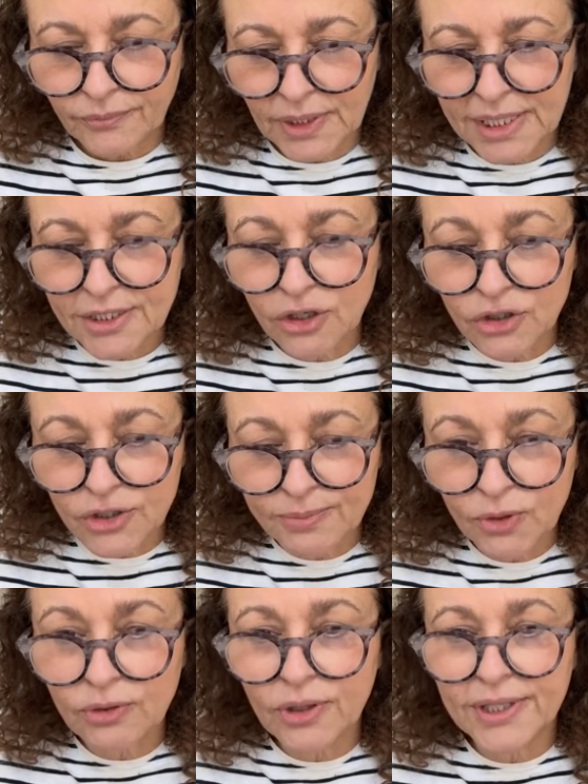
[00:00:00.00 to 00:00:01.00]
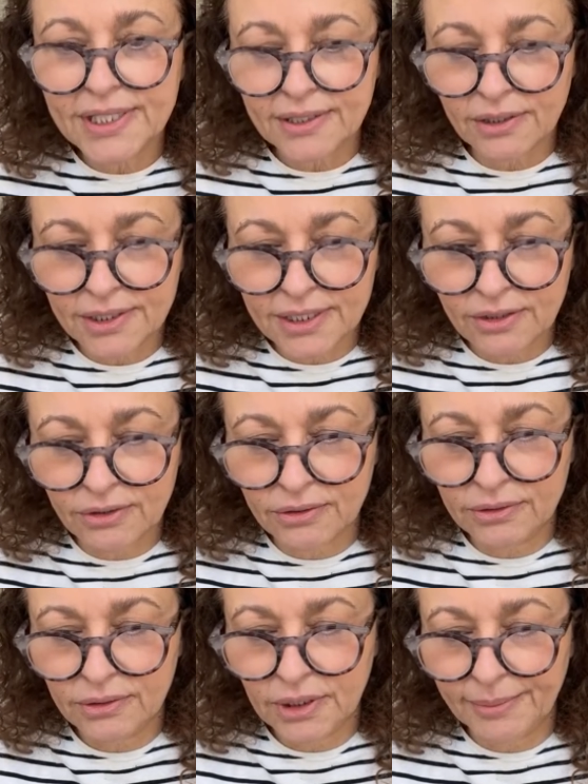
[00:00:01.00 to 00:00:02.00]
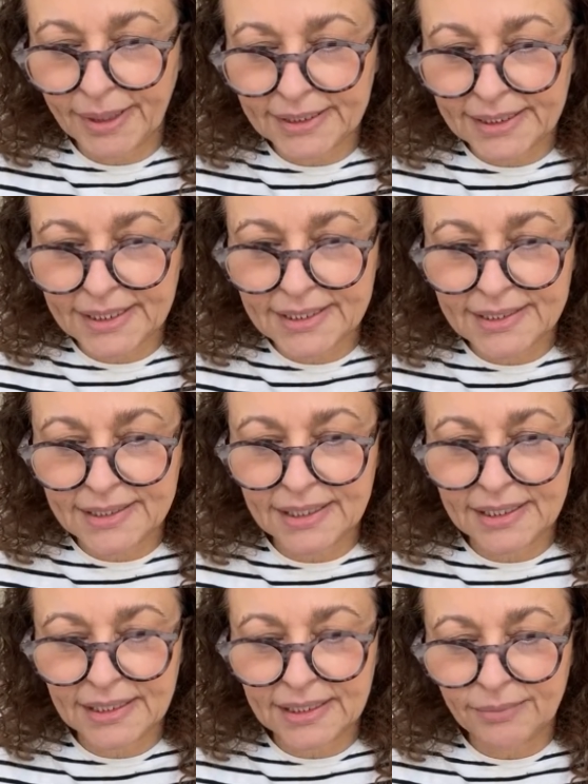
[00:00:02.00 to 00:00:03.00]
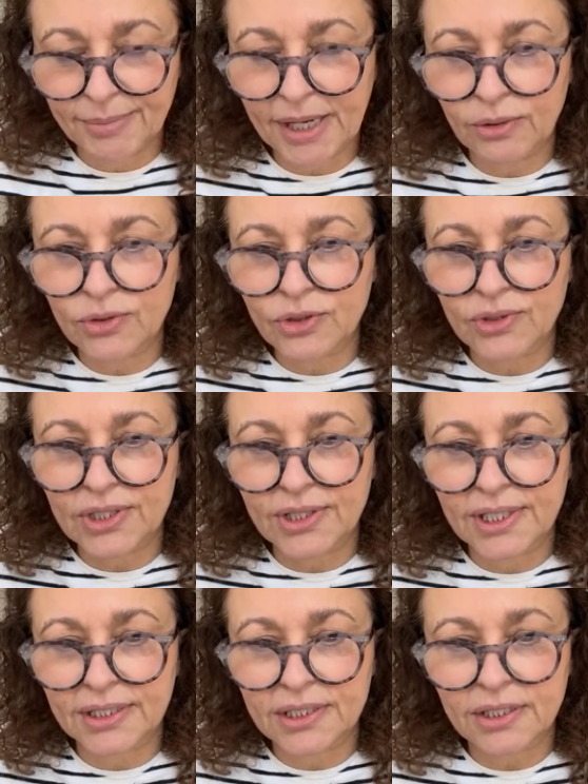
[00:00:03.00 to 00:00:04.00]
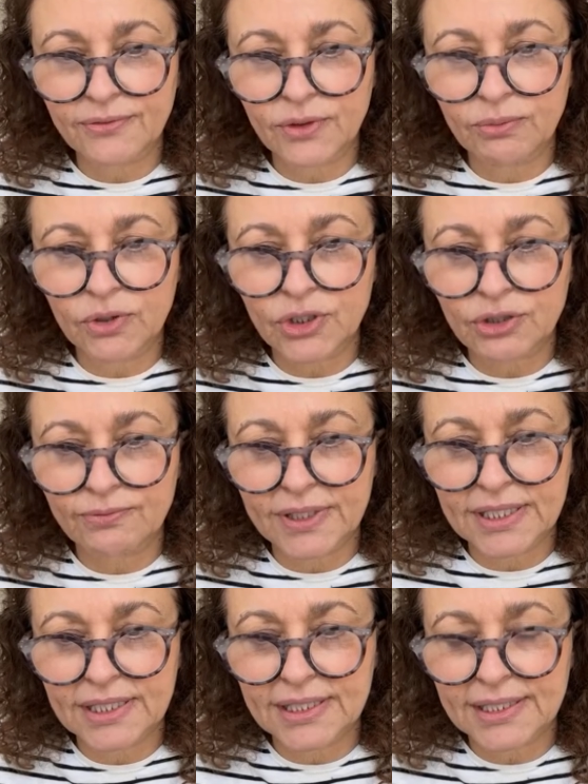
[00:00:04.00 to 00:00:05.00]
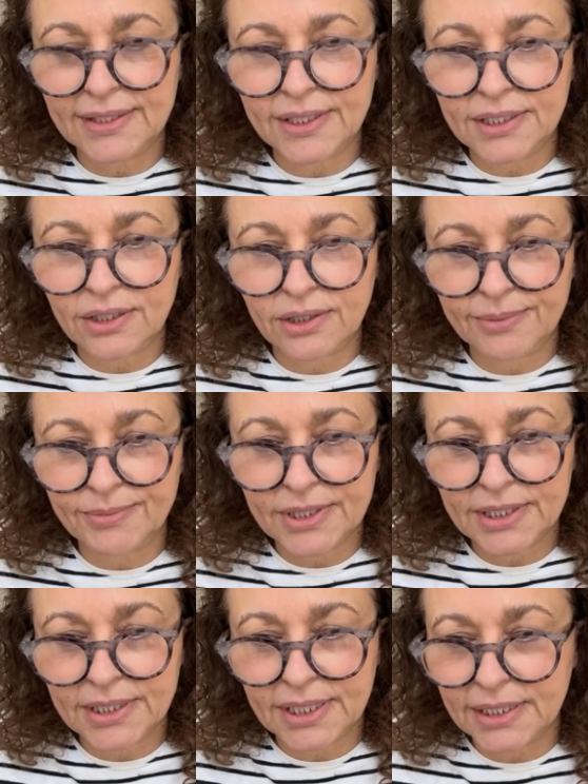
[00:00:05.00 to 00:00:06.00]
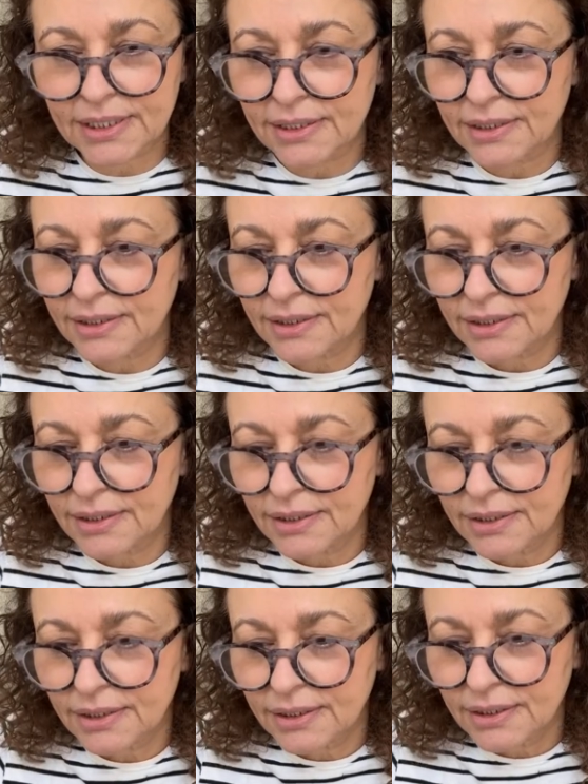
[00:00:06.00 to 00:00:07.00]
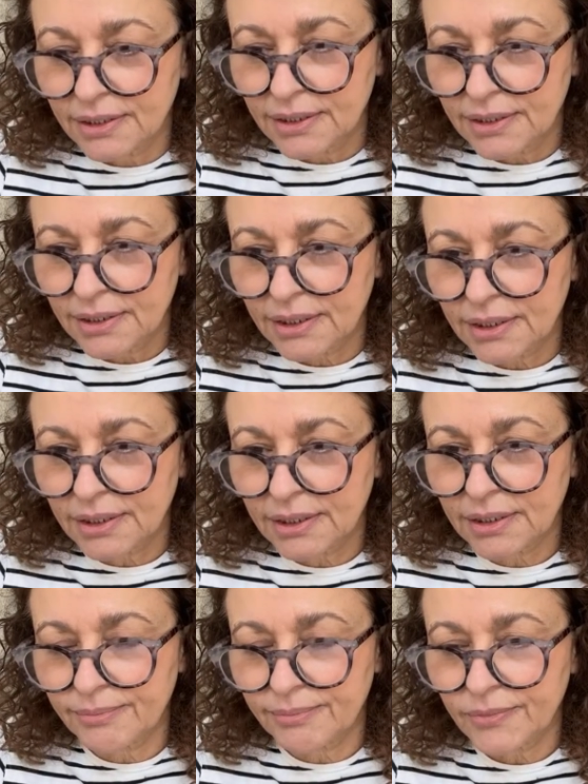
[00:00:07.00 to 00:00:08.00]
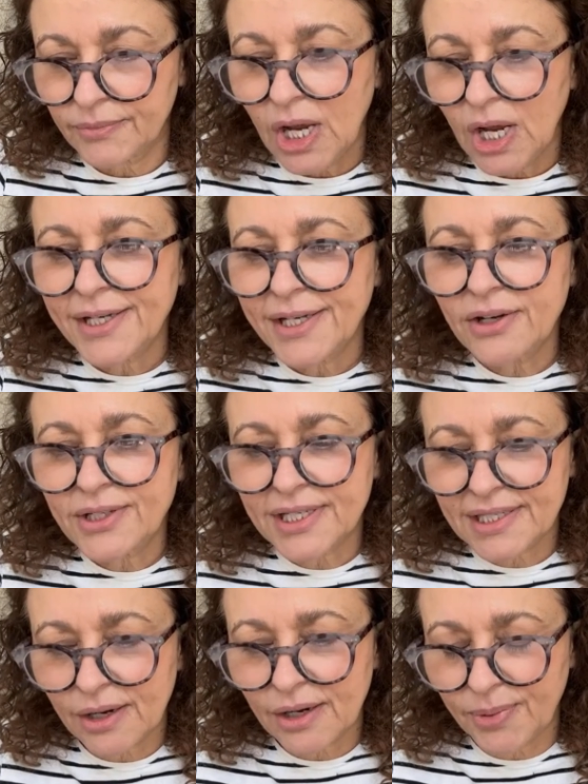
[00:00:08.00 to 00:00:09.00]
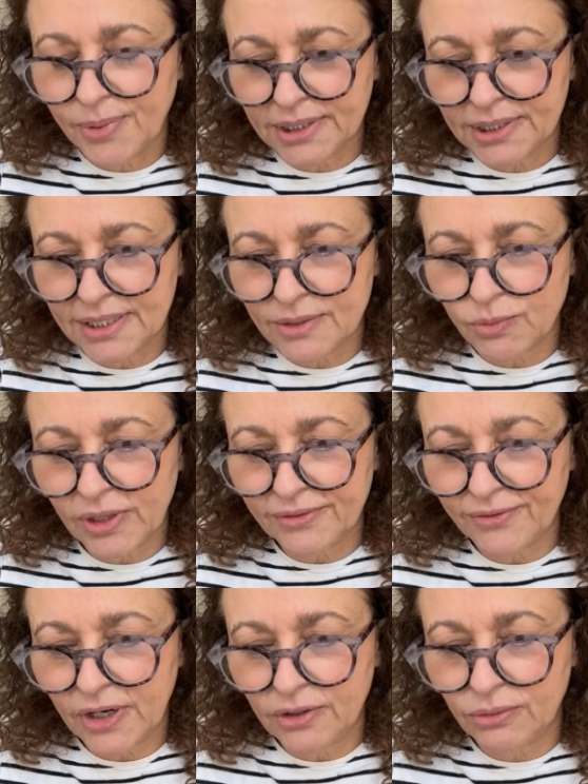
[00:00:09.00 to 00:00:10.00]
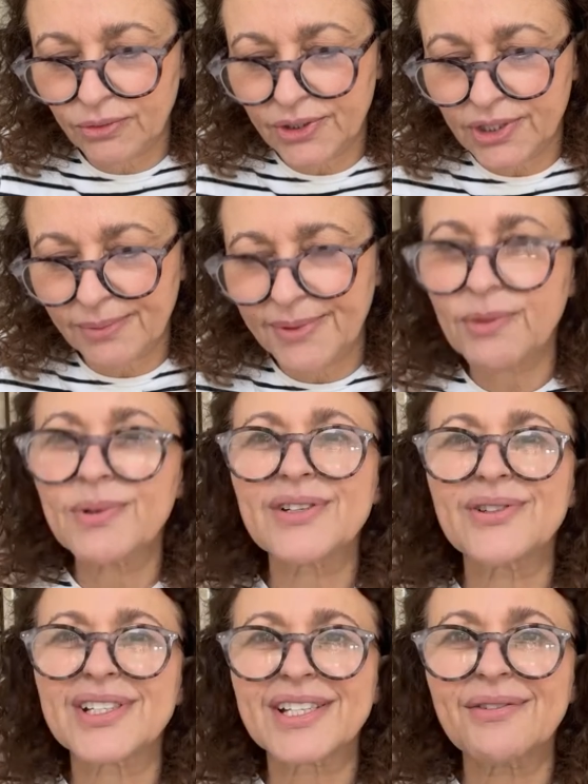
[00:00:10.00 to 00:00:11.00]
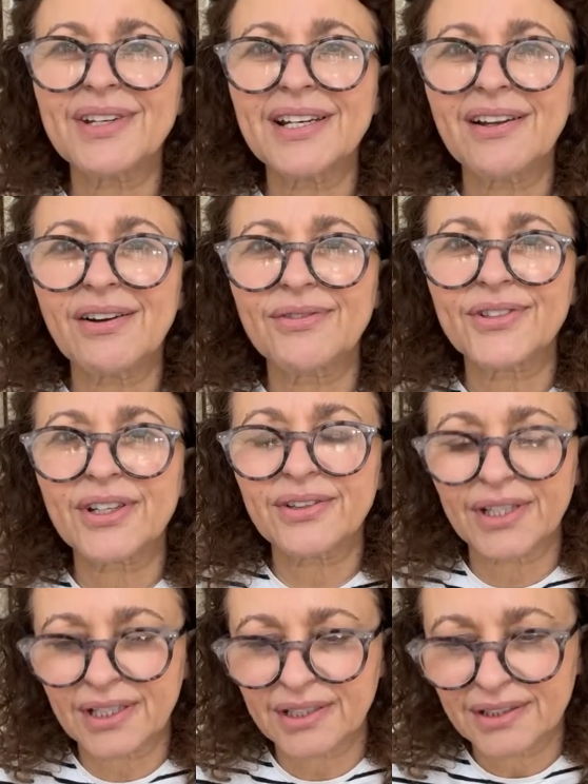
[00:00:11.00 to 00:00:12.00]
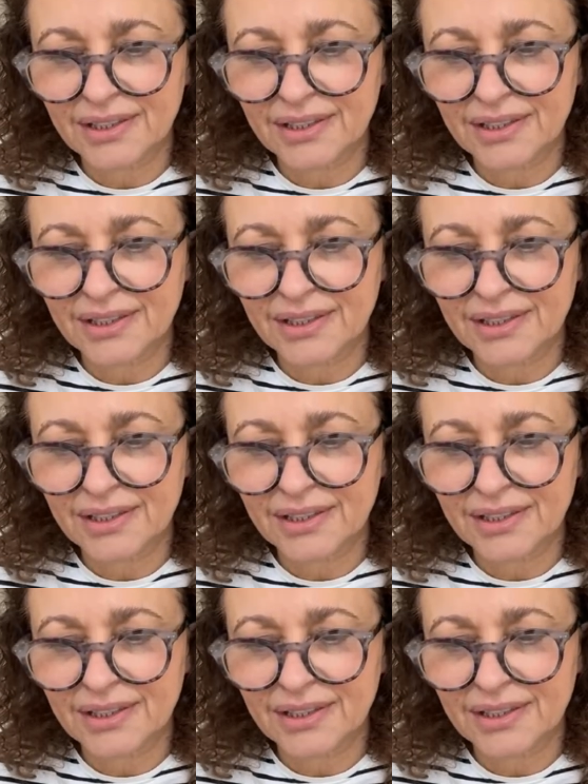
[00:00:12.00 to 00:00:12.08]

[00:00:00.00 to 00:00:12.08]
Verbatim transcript: There's lots more on this article about kissing, about all sorts of things. So if you want to read it, it's in the Times today. Um, I notice how Biden and his wife hug all the time. They always look so in love, don't they?